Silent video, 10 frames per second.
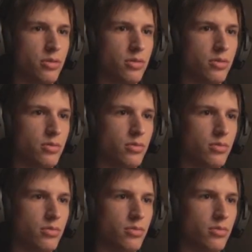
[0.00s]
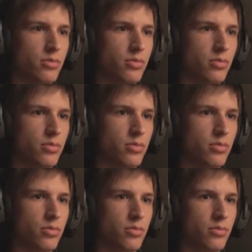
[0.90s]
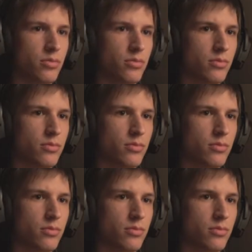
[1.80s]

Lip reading: No one is speaking in this clip.